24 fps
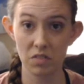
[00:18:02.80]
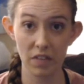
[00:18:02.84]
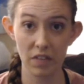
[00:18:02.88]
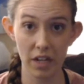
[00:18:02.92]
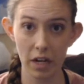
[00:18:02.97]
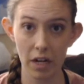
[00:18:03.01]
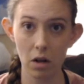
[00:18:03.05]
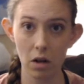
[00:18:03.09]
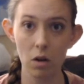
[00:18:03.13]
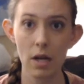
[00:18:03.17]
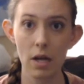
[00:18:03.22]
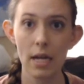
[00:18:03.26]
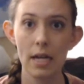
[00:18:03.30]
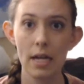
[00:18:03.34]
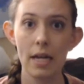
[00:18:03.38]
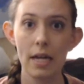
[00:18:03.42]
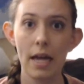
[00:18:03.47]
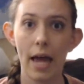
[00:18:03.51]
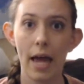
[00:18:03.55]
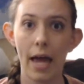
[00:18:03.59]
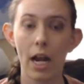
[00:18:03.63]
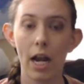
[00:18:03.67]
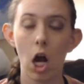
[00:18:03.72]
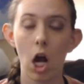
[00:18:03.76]
video,
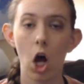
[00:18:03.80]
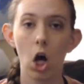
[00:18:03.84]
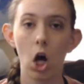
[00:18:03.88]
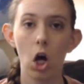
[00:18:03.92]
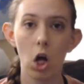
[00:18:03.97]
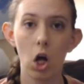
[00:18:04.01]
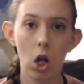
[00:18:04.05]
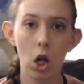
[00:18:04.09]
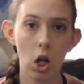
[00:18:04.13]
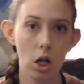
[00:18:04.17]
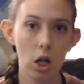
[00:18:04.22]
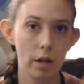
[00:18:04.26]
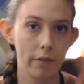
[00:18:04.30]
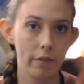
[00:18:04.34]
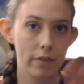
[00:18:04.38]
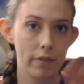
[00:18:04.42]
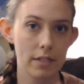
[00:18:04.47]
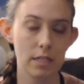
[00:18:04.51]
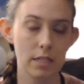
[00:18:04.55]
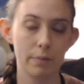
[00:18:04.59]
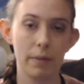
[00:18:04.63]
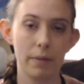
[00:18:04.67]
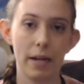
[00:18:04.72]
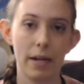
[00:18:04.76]
and all of the
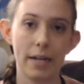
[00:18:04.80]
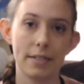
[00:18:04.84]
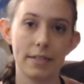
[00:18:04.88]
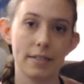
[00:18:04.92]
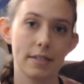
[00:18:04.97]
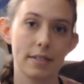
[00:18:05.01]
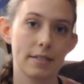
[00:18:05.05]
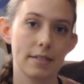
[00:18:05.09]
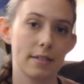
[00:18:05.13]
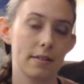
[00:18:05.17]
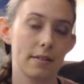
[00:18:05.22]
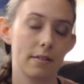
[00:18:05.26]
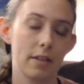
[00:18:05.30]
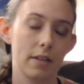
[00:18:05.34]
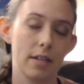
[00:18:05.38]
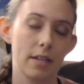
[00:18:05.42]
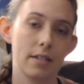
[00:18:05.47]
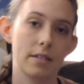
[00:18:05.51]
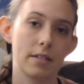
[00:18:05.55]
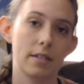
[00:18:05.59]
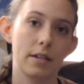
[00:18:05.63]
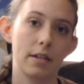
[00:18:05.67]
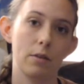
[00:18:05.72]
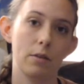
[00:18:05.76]
supplies
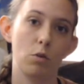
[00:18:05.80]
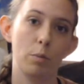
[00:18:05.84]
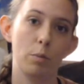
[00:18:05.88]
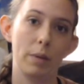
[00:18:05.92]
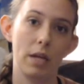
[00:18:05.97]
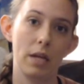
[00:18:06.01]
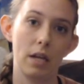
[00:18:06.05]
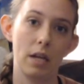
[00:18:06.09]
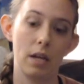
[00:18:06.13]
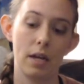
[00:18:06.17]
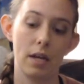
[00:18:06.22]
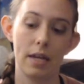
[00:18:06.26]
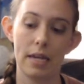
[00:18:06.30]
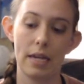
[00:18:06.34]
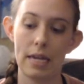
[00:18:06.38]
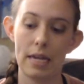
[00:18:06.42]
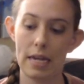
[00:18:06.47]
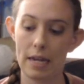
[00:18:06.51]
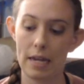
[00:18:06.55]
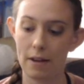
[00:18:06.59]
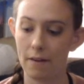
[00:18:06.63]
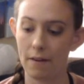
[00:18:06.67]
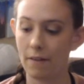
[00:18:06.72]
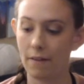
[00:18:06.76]
list will be
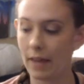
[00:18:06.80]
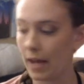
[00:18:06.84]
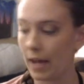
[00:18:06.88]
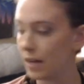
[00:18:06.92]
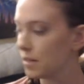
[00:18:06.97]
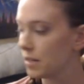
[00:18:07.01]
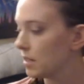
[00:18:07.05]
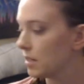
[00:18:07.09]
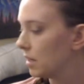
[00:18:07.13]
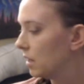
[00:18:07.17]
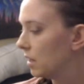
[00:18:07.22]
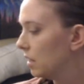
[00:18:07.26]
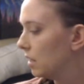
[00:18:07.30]
in that